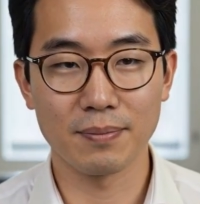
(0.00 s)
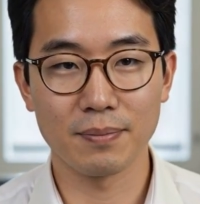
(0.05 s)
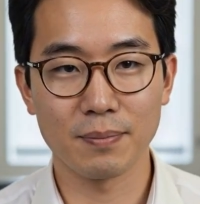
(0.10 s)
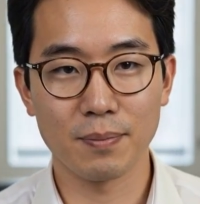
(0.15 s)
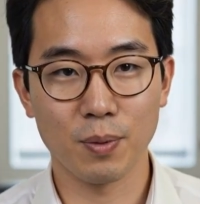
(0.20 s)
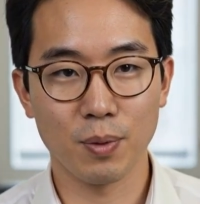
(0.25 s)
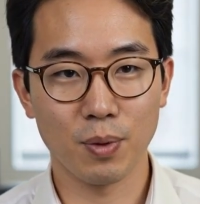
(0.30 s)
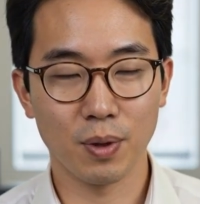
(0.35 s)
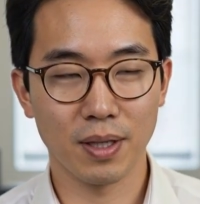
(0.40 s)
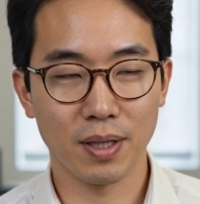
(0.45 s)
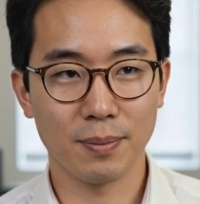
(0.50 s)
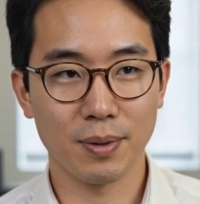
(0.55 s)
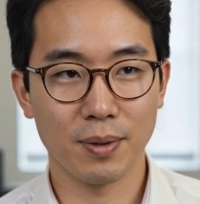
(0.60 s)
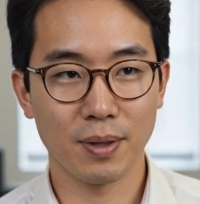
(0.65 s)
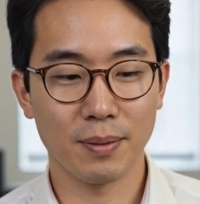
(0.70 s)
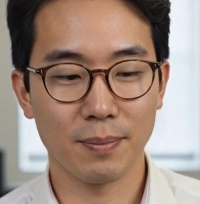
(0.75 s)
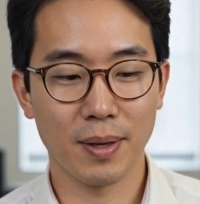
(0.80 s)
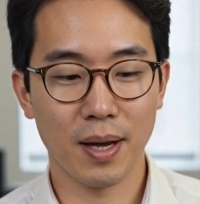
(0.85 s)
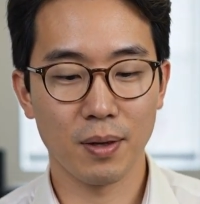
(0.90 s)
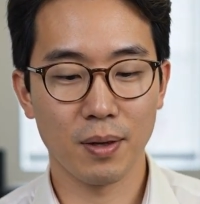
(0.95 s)
More
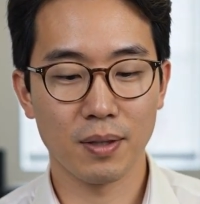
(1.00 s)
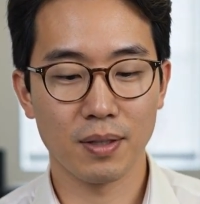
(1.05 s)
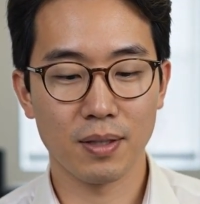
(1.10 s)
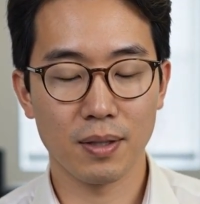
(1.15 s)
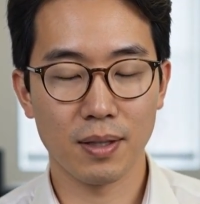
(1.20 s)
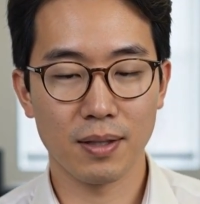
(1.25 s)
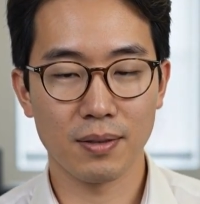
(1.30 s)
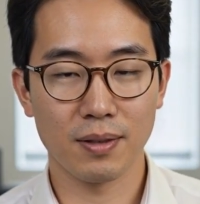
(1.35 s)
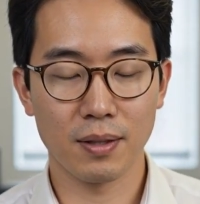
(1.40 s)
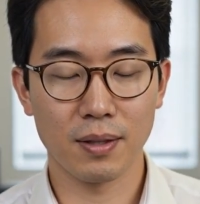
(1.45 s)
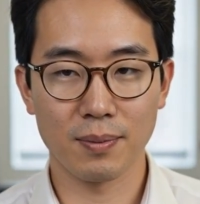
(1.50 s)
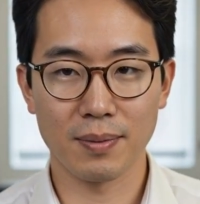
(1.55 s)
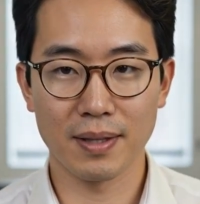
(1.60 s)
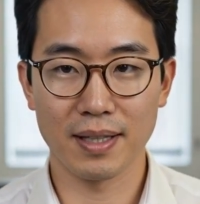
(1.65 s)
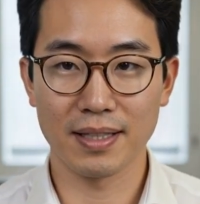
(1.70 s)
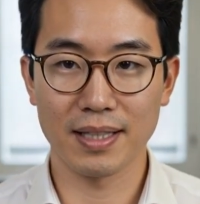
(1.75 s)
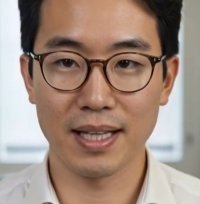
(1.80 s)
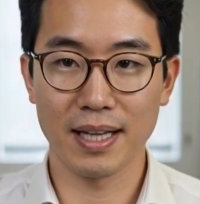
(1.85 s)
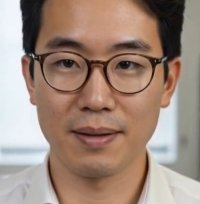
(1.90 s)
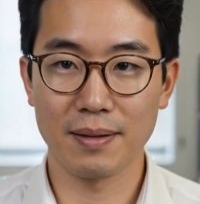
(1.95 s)
computing power delivered from the
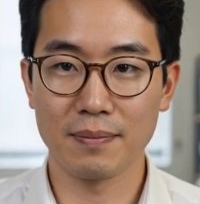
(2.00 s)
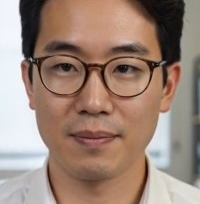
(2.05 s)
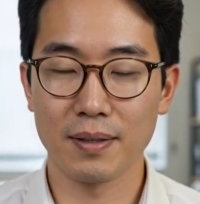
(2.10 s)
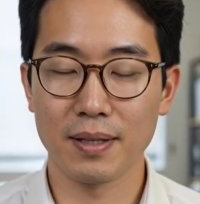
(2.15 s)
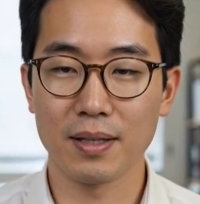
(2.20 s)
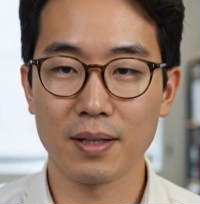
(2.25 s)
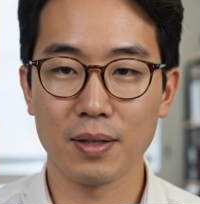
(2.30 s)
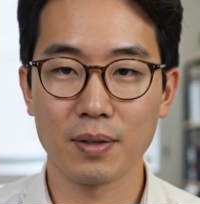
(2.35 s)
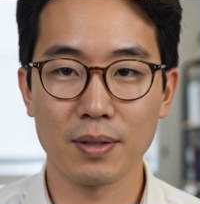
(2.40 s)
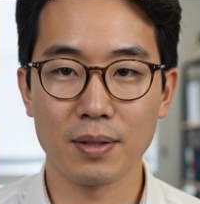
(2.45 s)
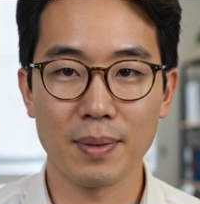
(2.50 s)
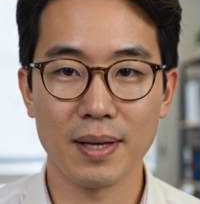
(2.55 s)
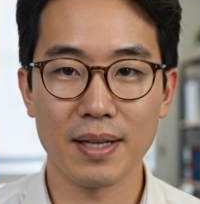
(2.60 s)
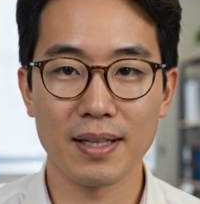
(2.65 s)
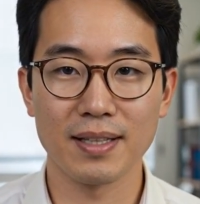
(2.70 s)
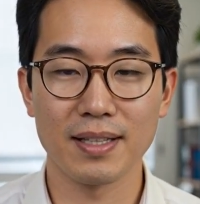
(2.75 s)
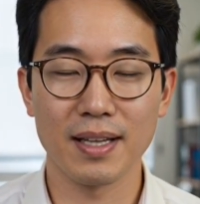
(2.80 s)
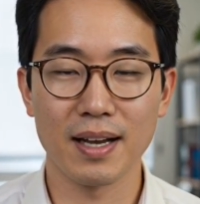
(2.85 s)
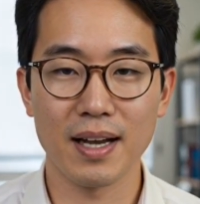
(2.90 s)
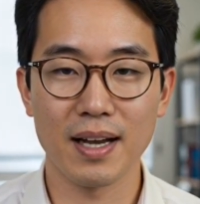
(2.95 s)
same physical
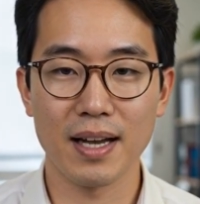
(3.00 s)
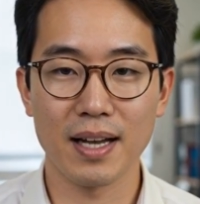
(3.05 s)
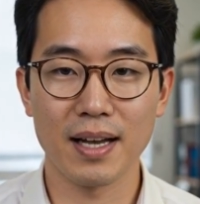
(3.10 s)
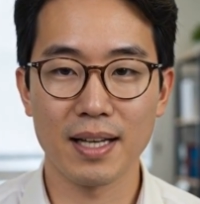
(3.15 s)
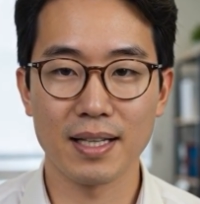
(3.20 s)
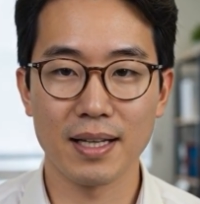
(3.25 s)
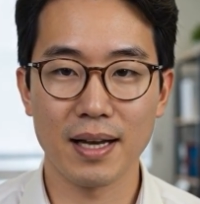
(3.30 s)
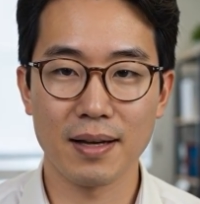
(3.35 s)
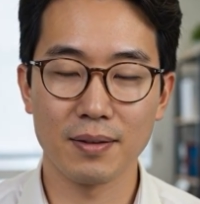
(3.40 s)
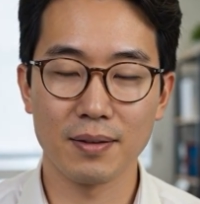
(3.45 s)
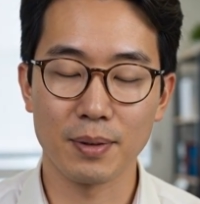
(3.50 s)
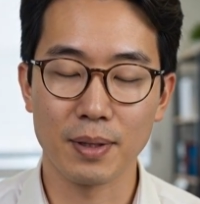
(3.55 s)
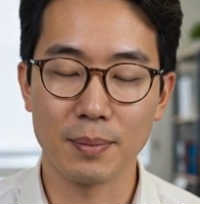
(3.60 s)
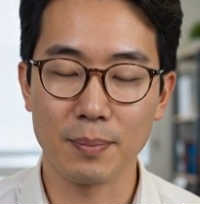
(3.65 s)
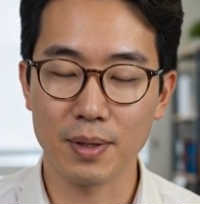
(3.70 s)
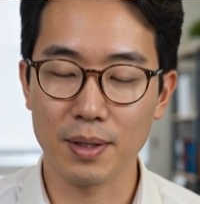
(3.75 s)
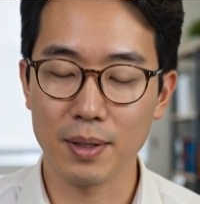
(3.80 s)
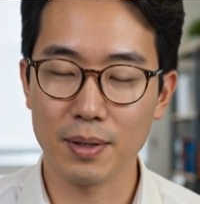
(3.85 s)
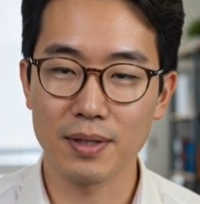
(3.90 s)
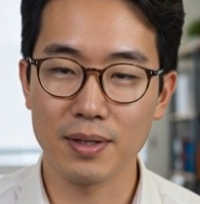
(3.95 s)
space inevitably
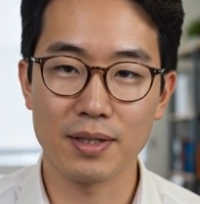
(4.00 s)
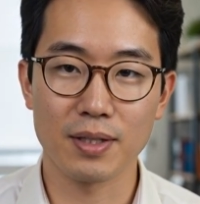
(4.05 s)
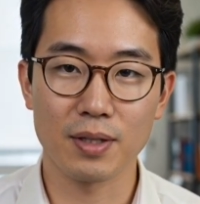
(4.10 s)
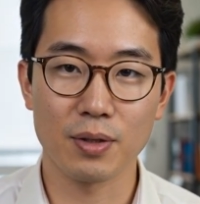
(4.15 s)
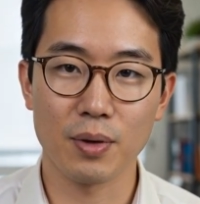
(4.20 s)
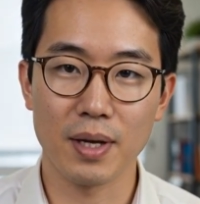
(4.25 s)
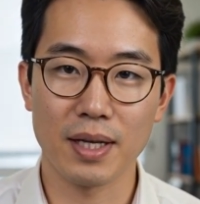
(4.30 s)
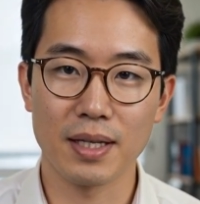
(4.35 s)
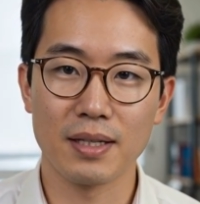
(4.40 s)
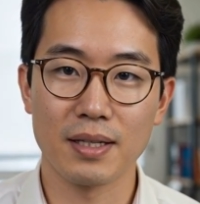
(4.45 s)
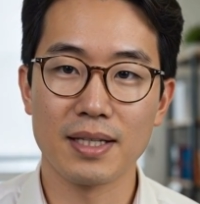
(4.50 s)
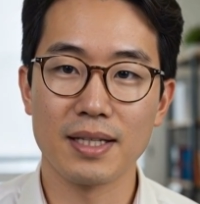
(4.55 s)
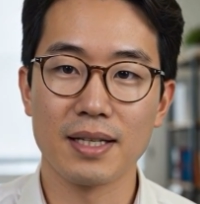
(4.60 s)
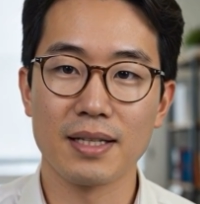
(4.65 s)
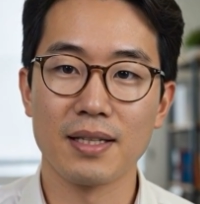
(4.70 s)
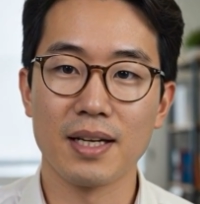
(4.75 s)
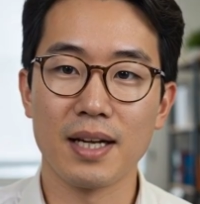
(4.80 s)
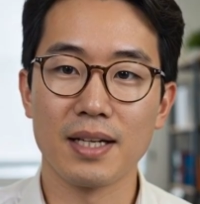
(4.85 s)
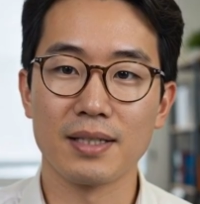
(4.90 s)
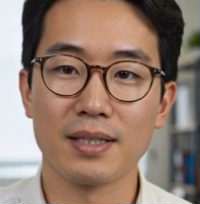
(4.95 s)
produces greater
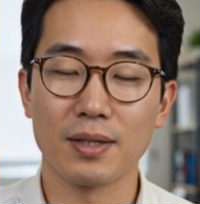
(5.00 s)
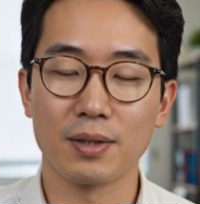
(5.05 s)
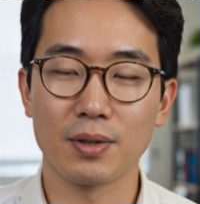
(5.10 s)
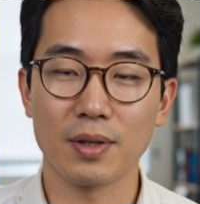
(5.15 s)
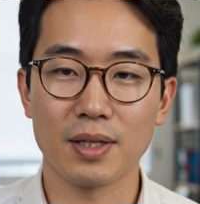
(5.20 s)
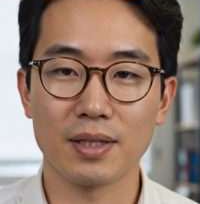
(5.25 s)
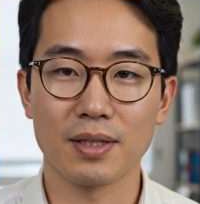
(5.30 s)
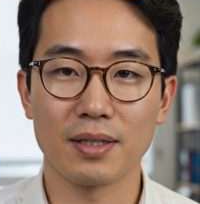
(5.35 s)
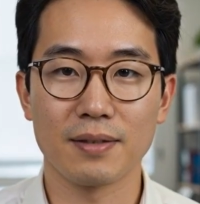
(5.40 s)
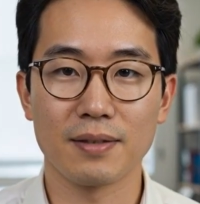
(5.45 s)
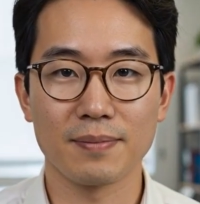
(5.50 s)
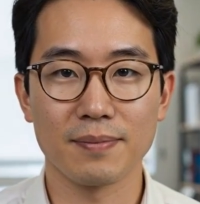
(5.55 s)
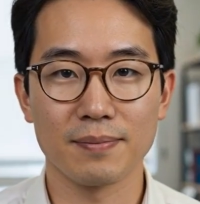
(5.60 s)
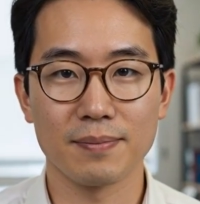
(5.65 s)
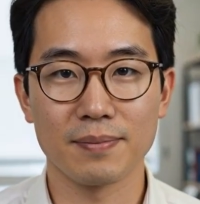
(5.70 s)
heat concentration.